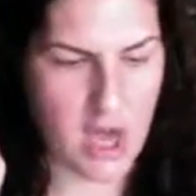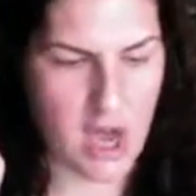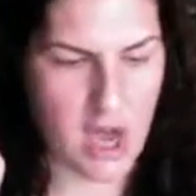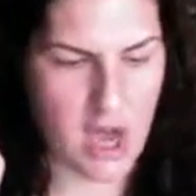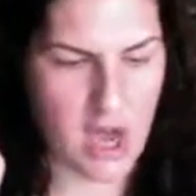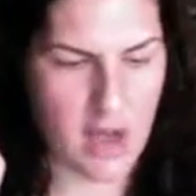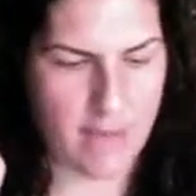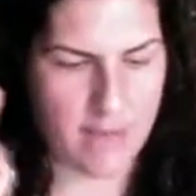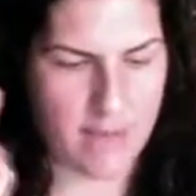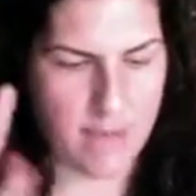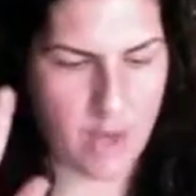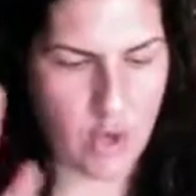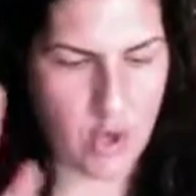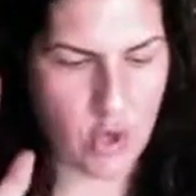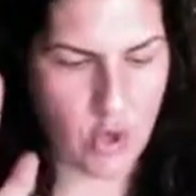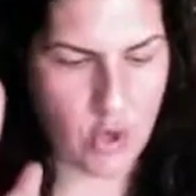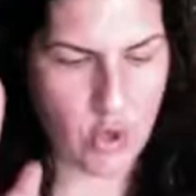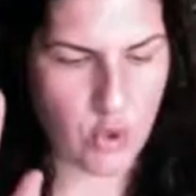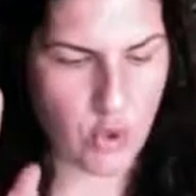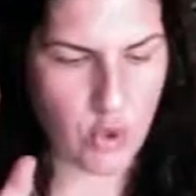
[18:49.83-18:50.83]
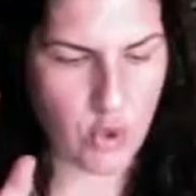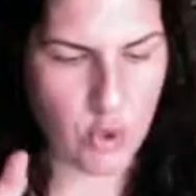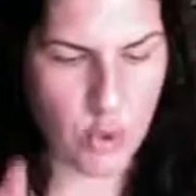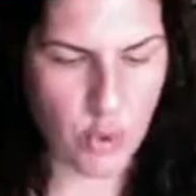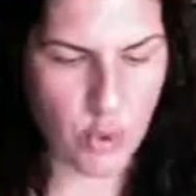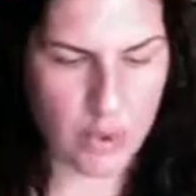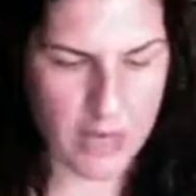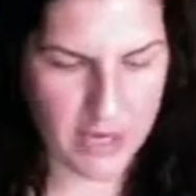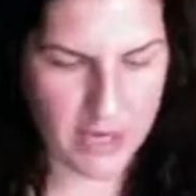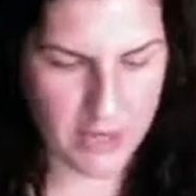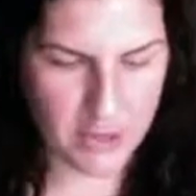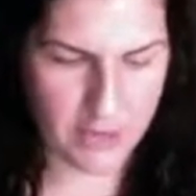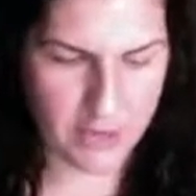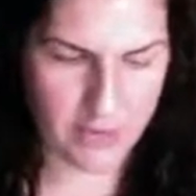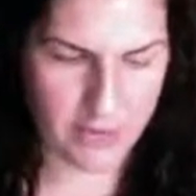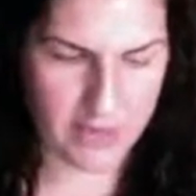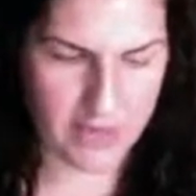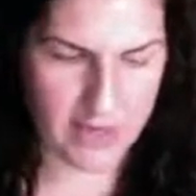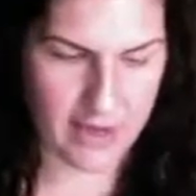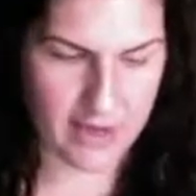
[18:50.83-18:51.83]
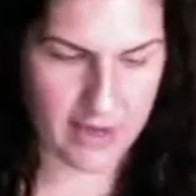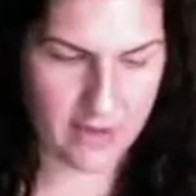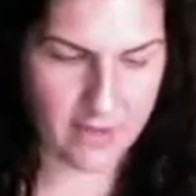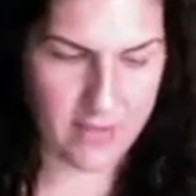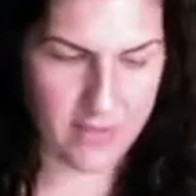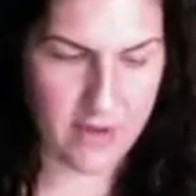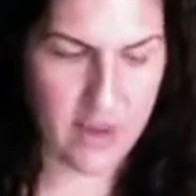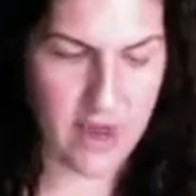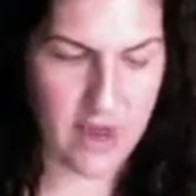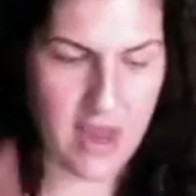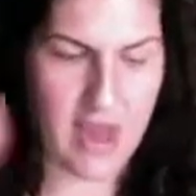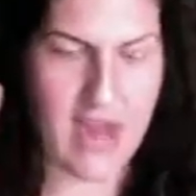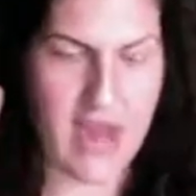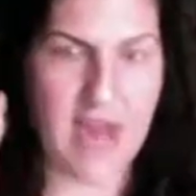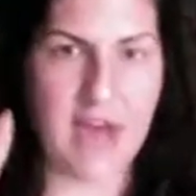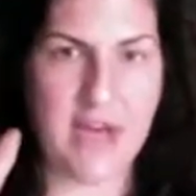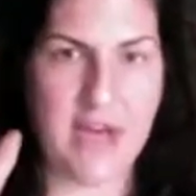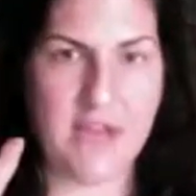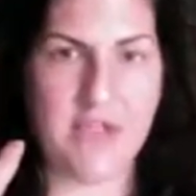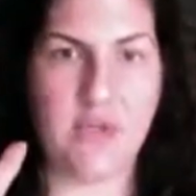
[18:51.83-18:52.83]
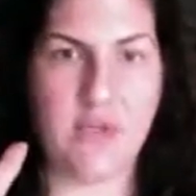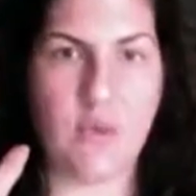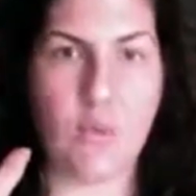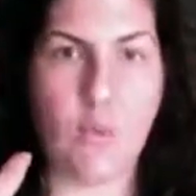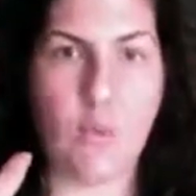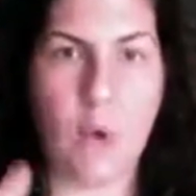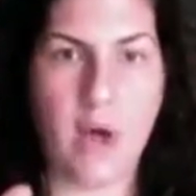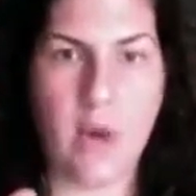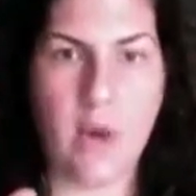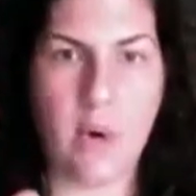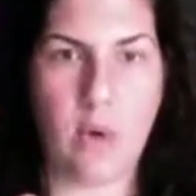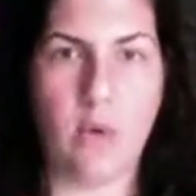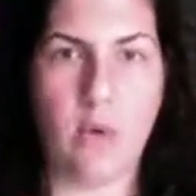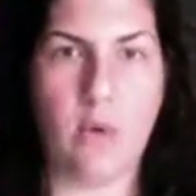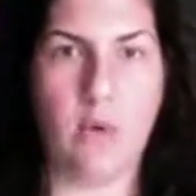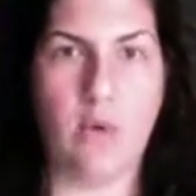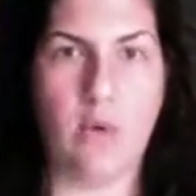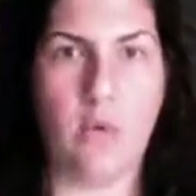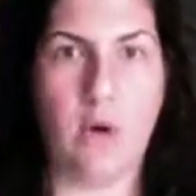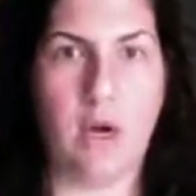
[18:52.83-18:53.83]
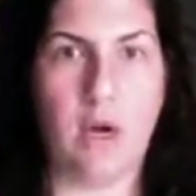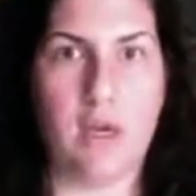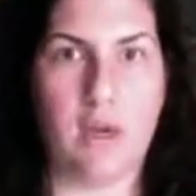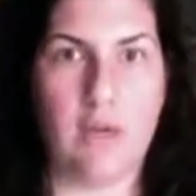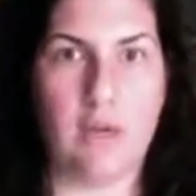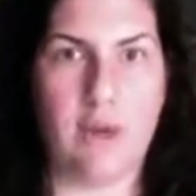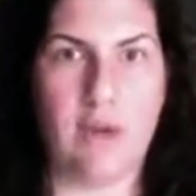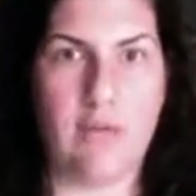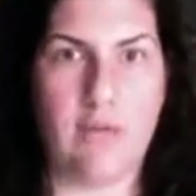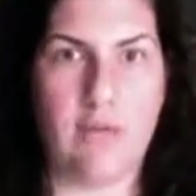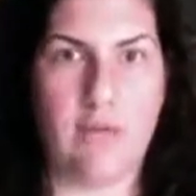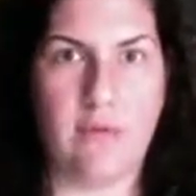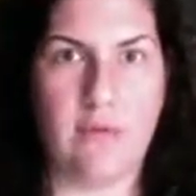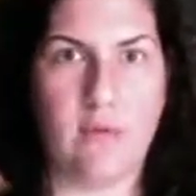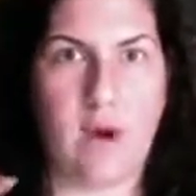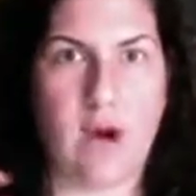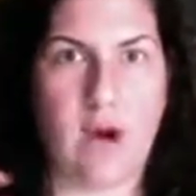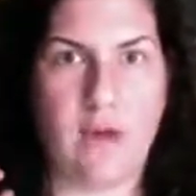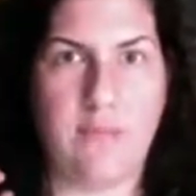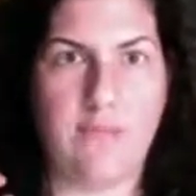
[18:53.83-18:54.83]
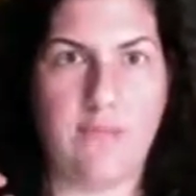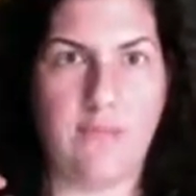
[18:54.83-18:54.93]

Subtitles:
Who can you forgive? And what or who are you grateful for?